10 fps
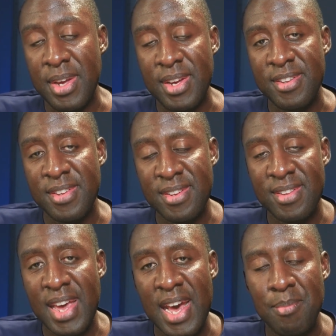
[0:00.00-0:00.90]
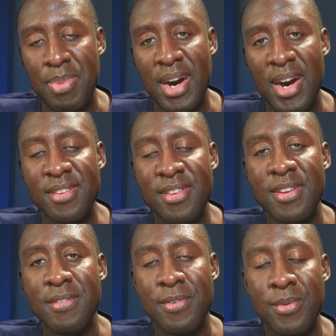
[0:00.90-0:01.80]
Since they had
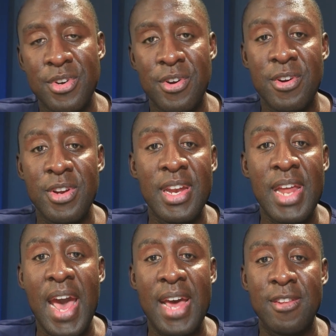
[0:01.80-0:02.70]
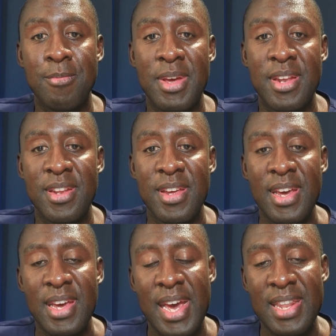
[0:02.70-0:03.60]
positive return on ad spend
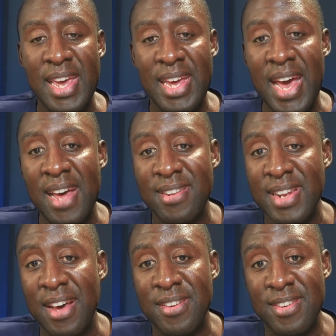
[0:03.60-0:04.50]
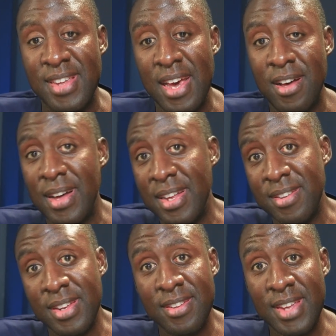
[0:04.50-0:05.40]
and they had asked how to scale, I
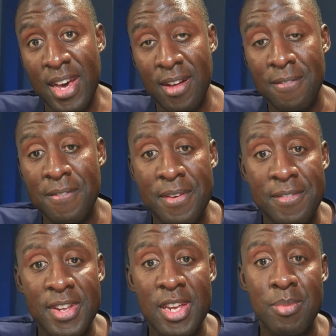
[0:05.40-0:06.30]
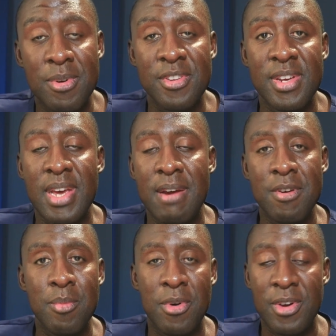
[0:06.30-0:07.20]
said scale 15%
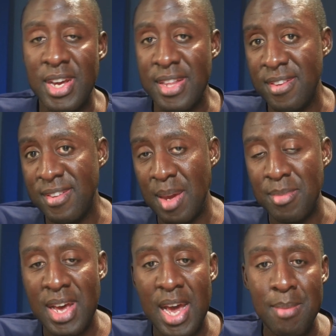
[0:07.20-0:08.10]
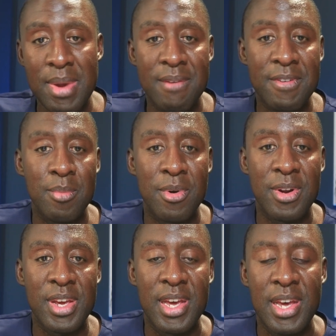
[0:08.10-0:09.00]
every morning at the same time every
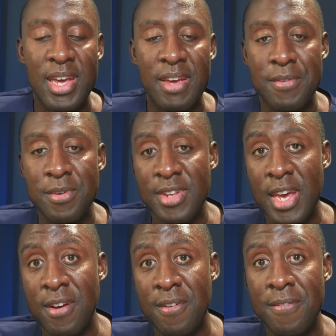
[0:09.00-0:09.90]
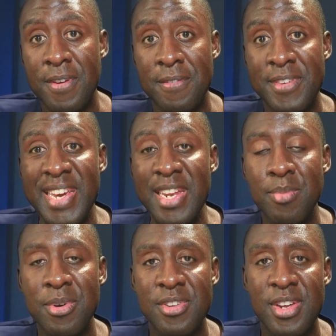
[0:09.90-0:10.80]
morning. If you scale
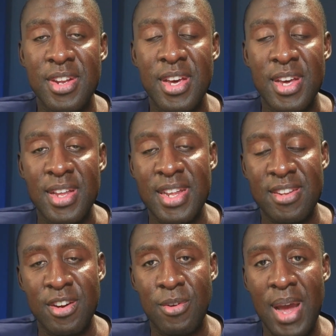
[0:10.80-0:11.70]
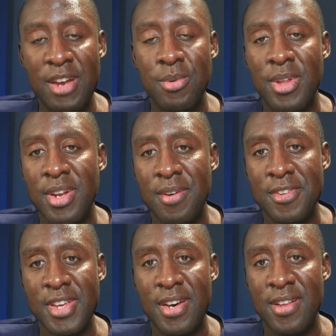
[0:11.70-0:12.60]
15%, that's a gradual enough
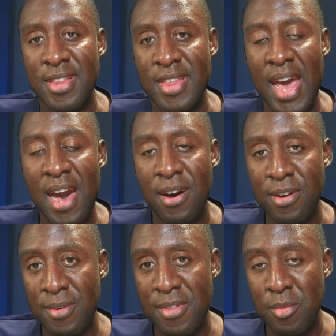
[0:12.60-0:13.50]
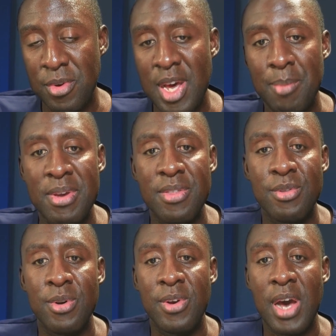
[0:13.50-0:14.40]
scale that the algorithm will not be
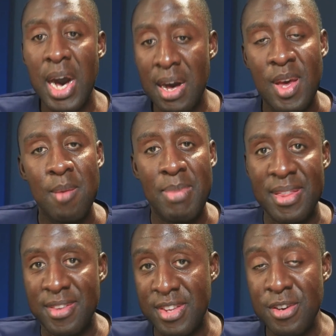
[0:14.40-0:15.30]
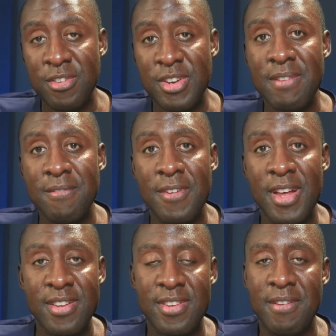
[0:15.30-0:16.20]
thrown off by this huge
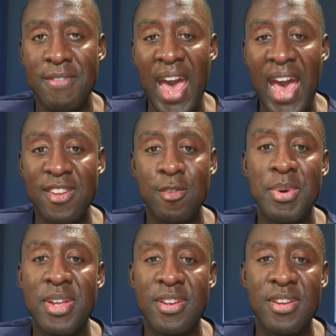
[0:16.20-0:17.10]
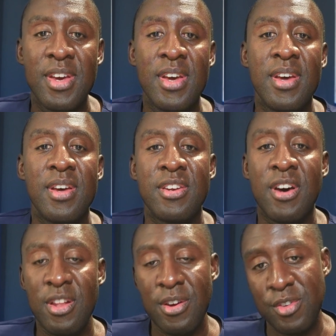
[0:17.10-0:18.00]
influx of ad spend
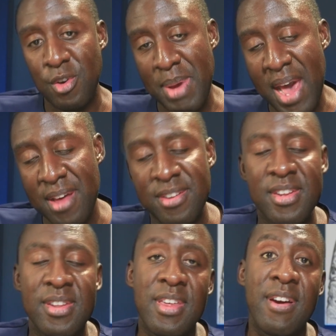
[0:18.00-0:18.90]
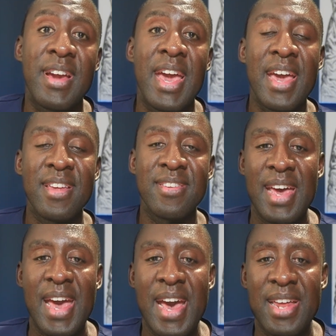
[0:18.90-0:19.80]
dollars or pounds in their
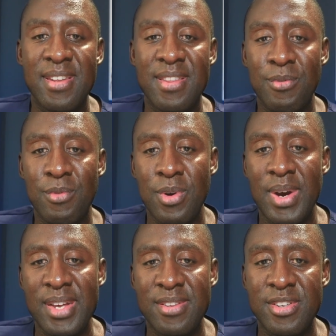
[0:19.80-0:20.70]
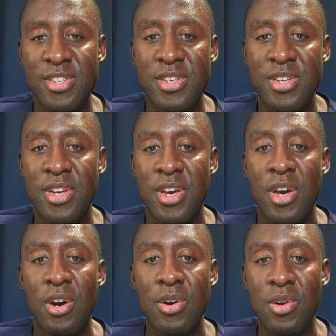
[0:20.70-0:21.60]
case, and the ROAS should
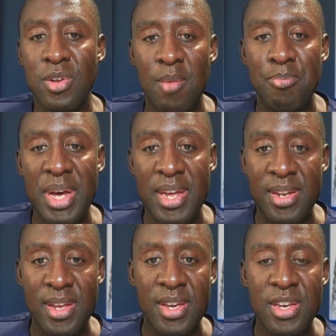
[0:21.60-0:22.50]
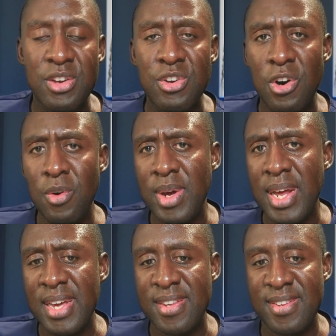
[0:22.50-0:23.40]
hold. But you know what
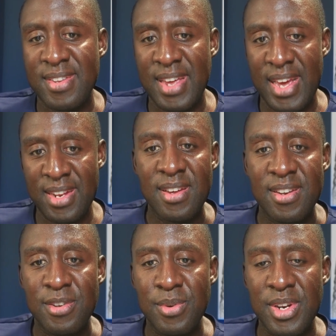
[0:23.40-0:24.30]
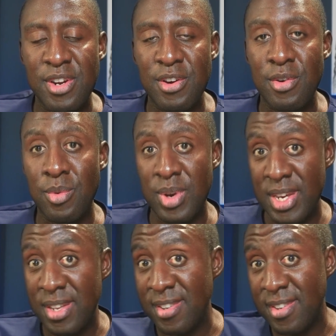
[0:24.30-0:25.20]
I said to
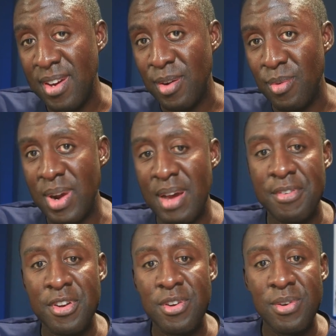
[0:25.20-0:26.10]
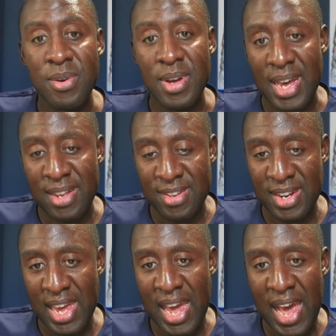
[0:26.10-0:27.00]
increase revenue, as in
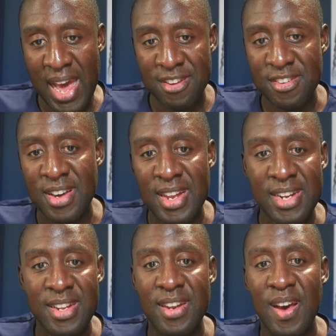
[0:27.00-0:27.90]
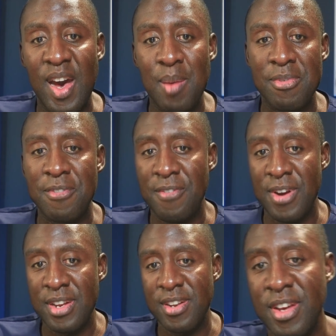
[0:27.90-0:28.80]
cash collected up
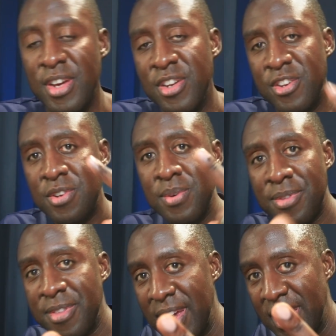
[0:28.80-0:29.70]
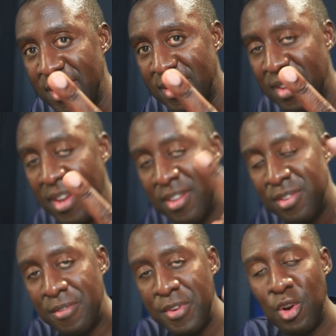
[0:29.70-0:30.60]
front? two things.
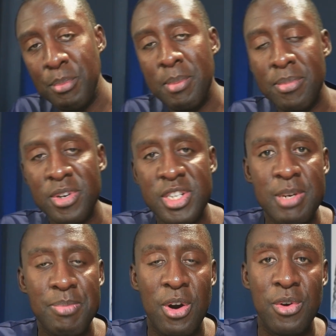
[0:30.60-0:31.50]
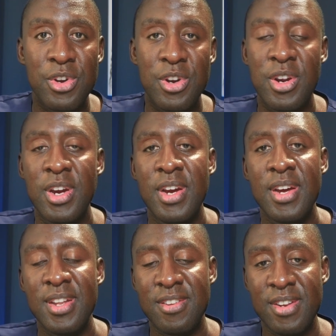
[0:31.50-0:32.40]
So if you're a membership owner
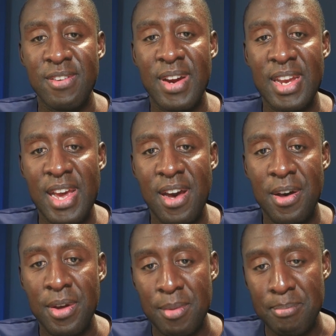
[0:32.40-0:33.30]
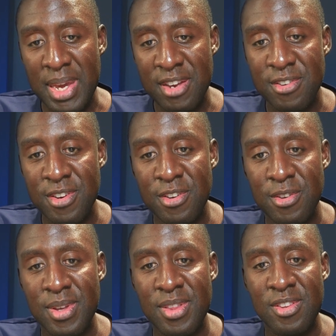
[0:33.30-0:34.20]
listening right now, make sure you're
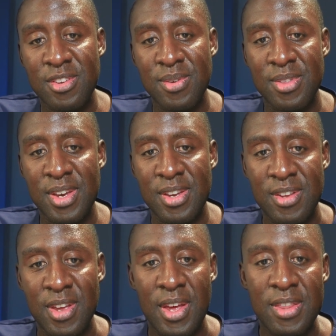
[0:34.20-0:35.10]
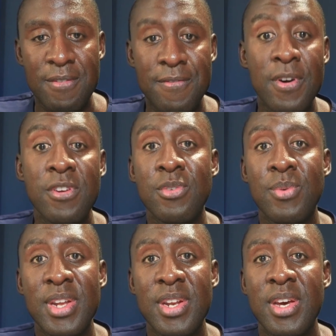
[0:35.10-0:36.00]
doing these two things. The first
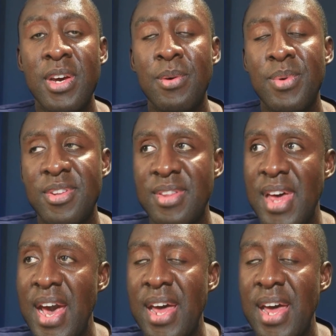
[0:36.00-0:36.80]
one was that